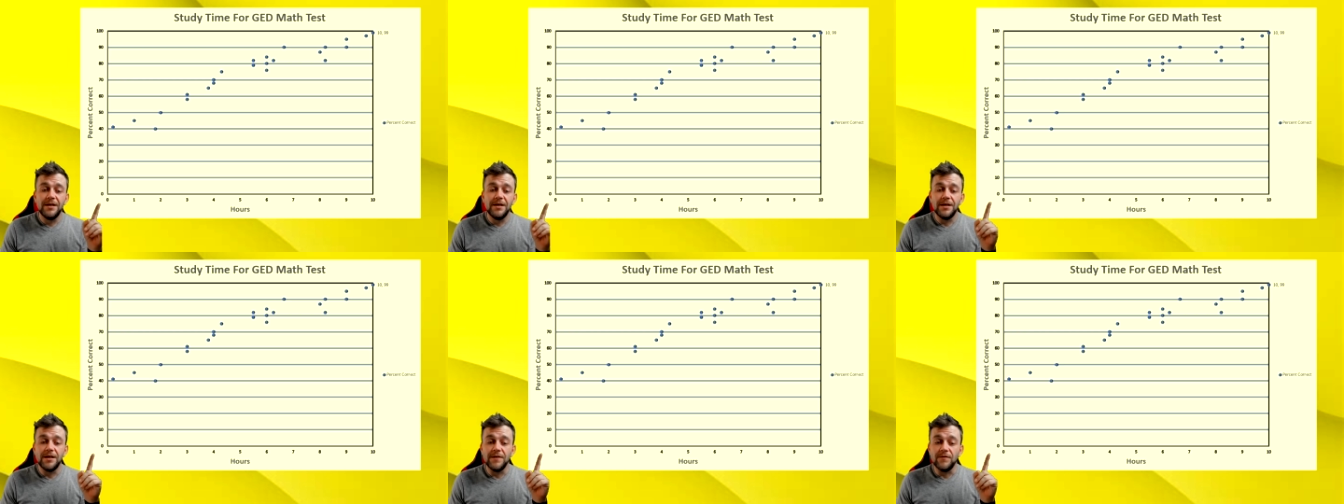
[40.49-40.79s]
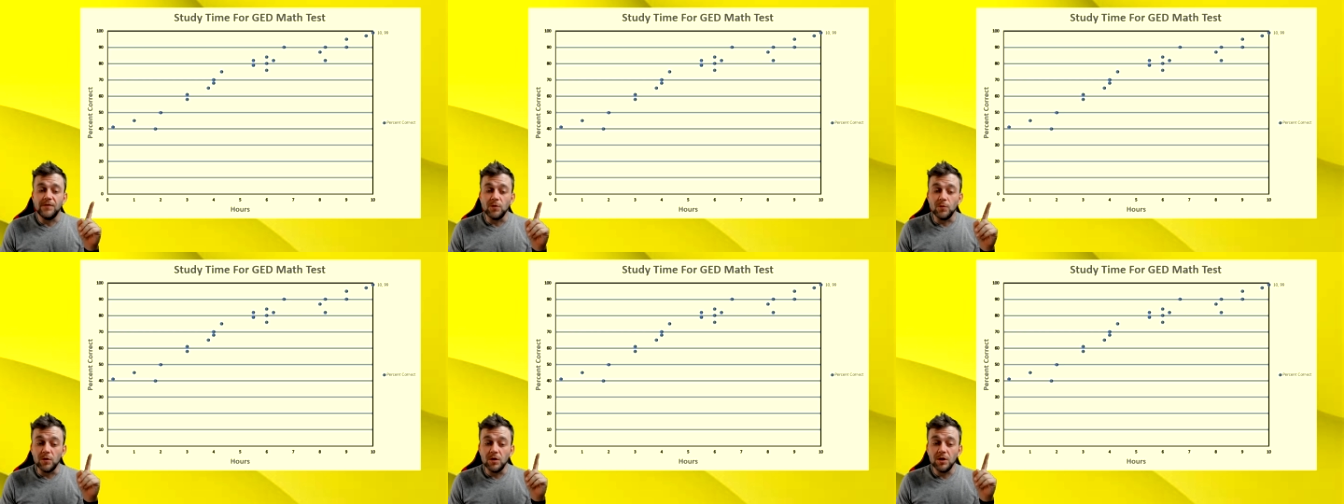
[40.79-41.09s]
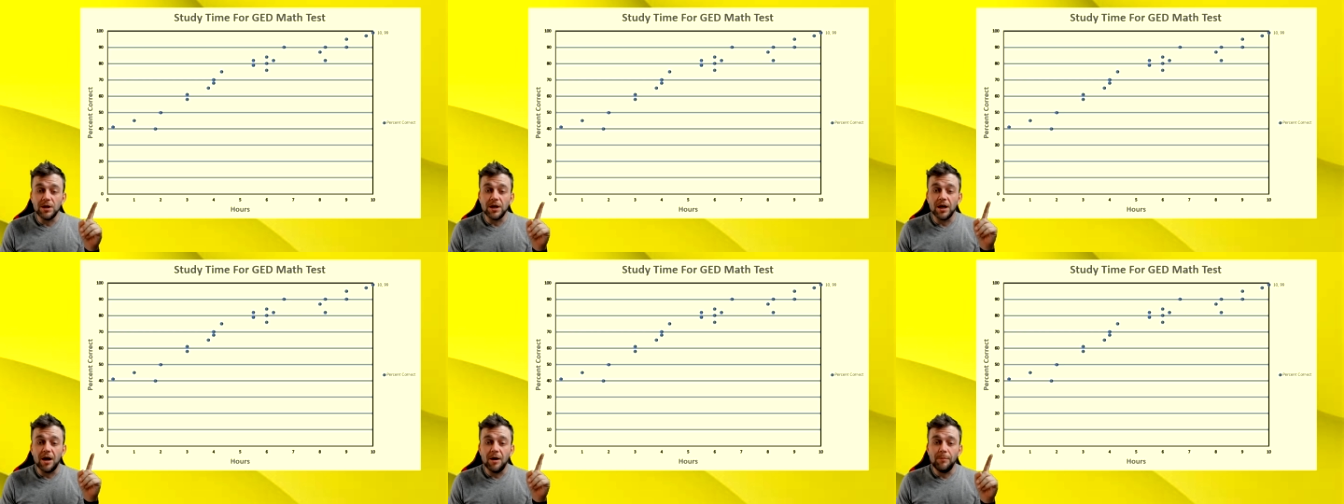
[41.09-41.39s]
If you look
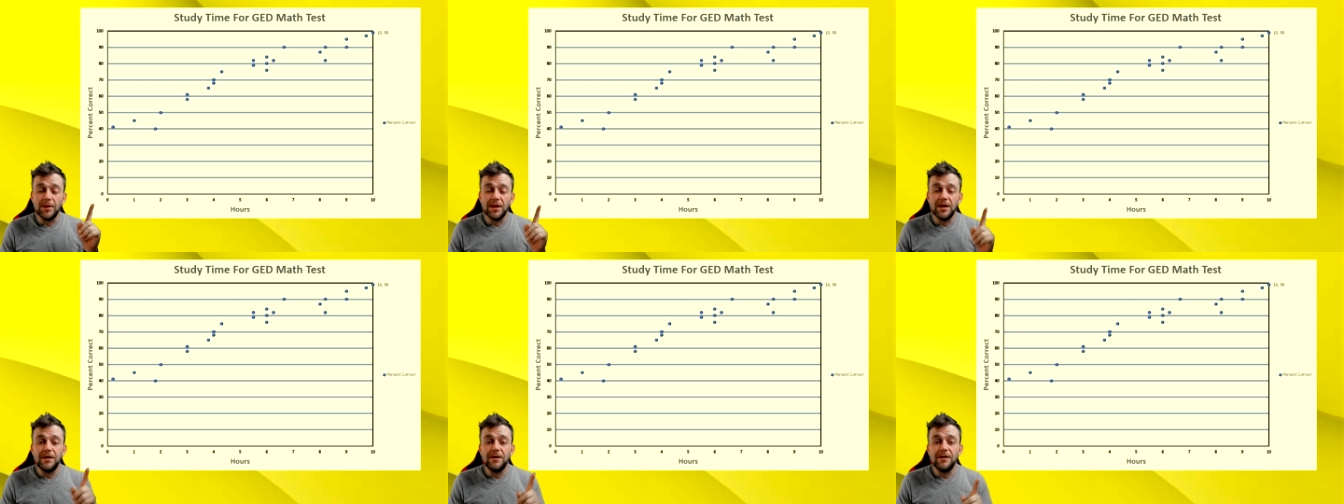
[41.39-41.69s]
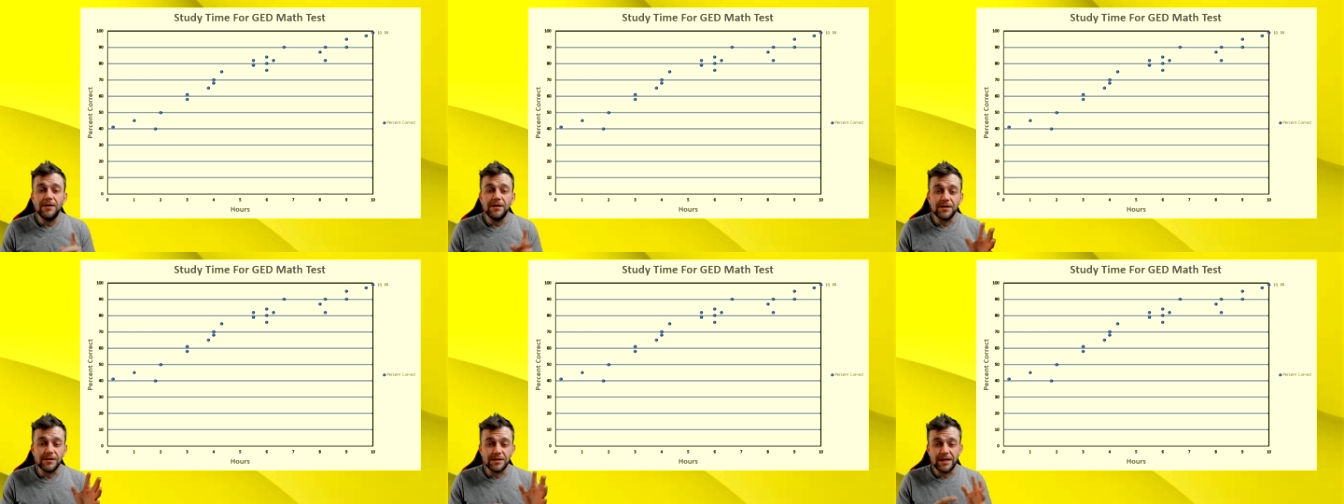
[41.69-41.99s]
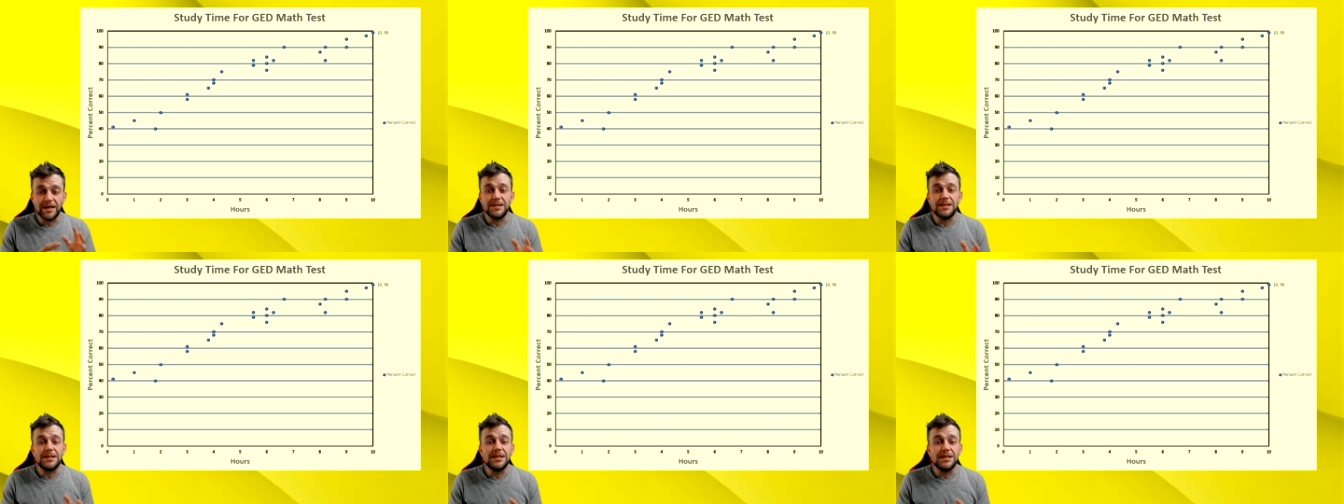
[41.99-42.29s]
up there, it
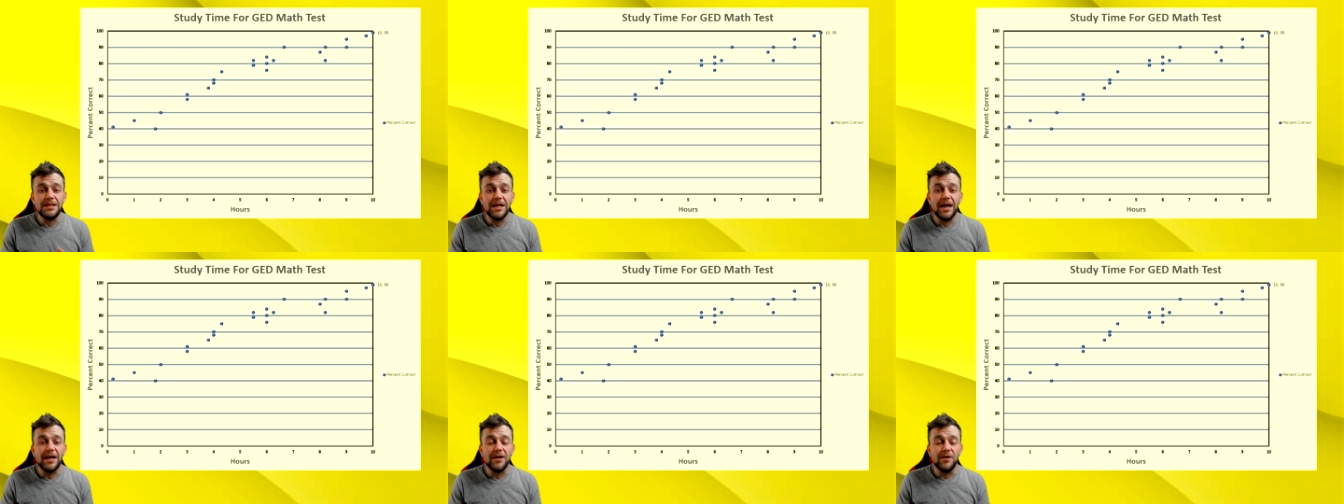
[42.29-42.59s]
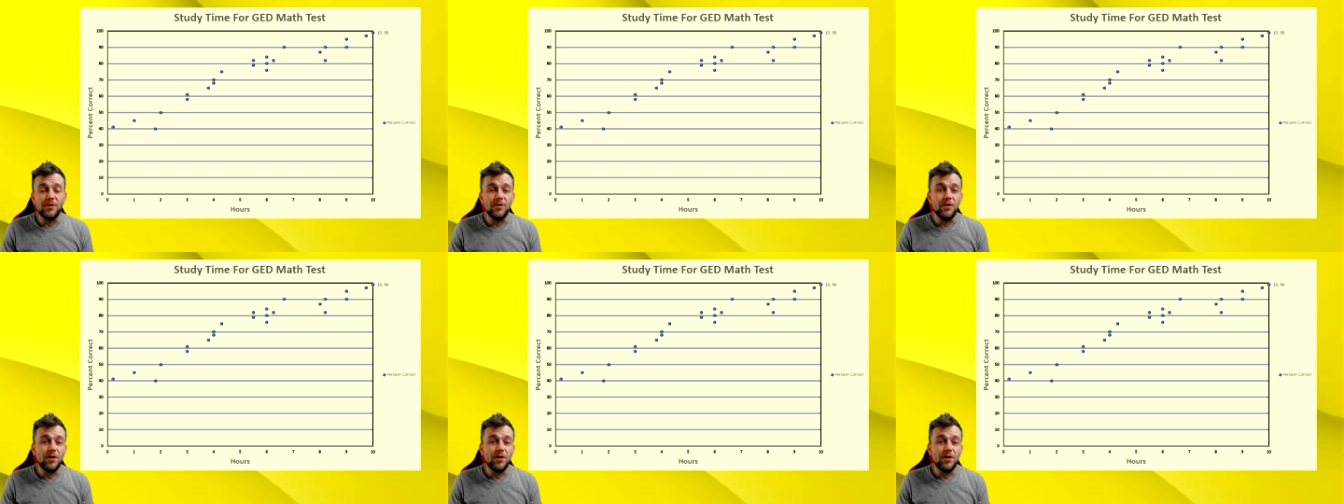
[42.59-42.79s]
has the title.